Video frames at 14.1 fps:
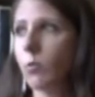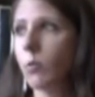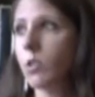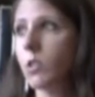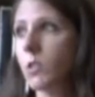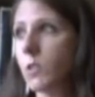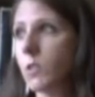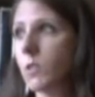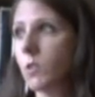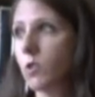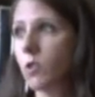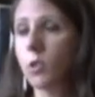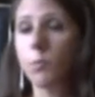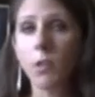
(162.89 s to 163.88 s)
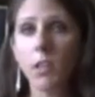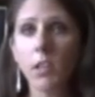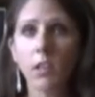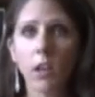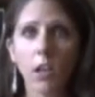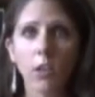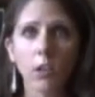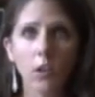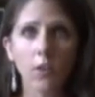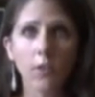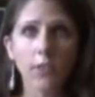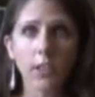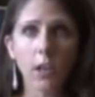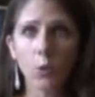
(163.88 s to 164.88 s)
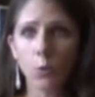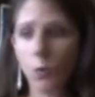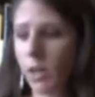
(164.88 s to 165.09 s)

which should be the color of a young